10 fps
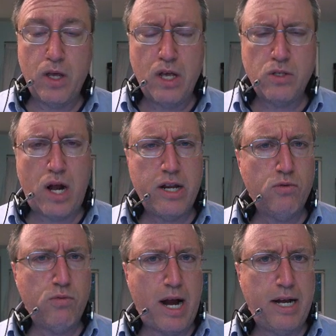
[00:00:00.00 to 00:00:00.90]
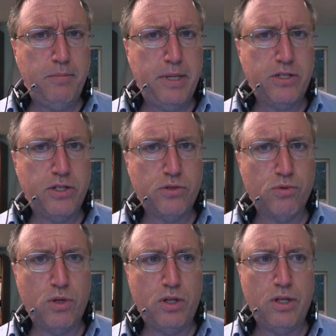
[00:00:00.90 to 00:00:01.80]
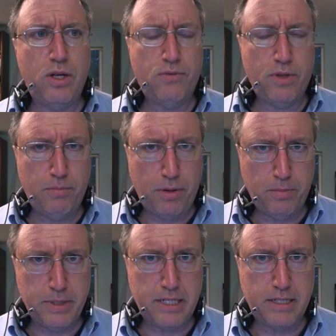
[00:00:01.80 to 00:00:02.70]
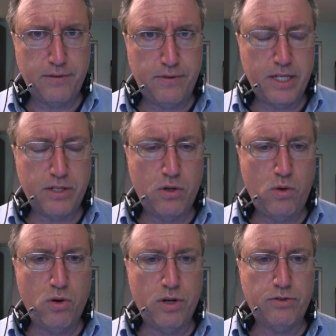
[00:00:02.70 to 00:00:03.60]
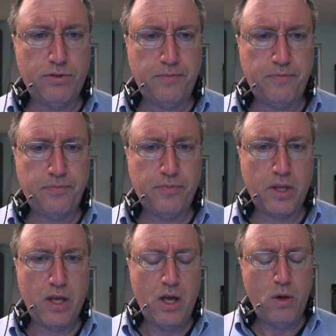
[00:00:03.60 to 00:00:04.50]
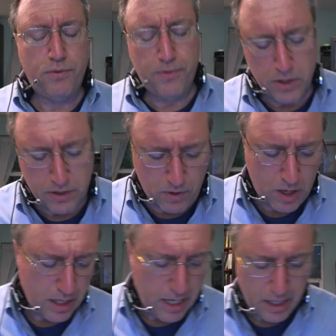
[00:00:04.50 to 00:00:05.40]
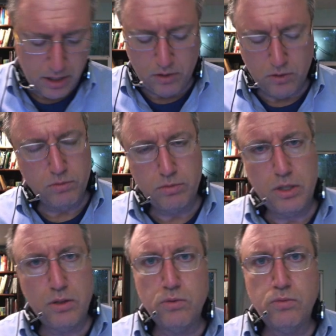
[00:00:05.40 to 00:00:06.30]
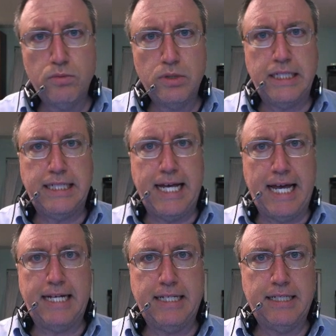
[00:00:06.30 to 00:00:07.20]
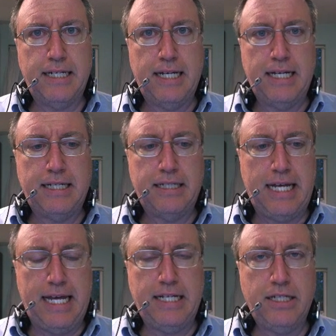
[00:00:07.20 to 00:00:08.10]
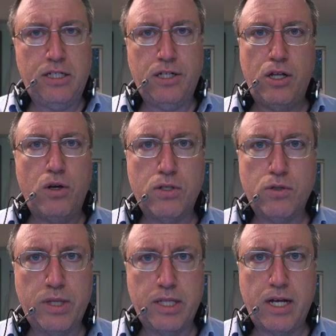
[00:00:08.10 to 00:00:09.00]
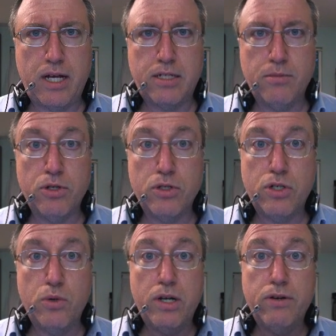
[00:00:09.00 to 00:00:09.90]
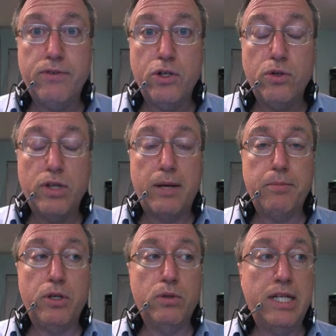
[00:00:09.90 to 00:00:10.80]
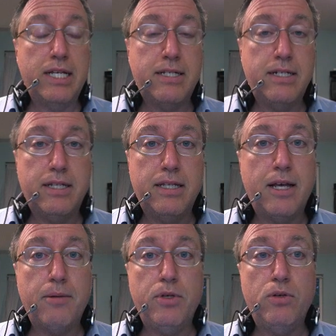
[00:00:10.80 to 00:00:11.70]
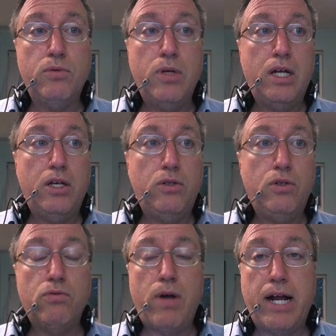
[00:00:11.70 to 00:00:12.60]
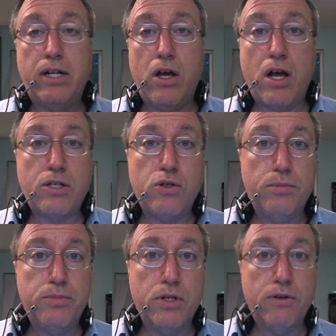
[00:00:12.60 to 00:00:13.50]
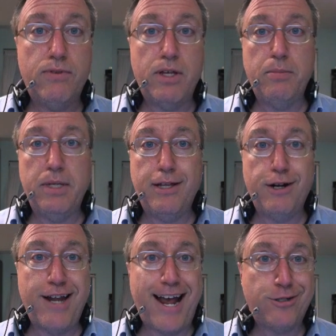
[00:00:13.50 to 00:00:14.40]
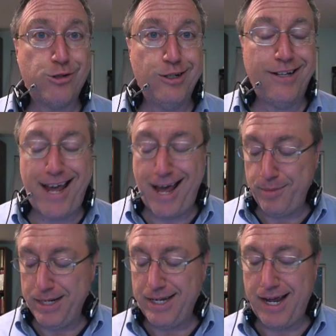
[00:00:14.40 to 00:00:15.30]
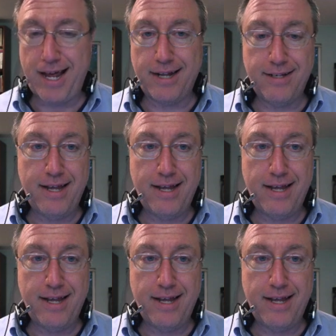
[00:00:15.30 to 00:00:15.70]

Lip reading: So how do you write a business rule for the purposes of this course? Well, first of all, you get in close with the customers. You interview them, you listen to them, you do ride-alongs, you observe them in their natural habitat.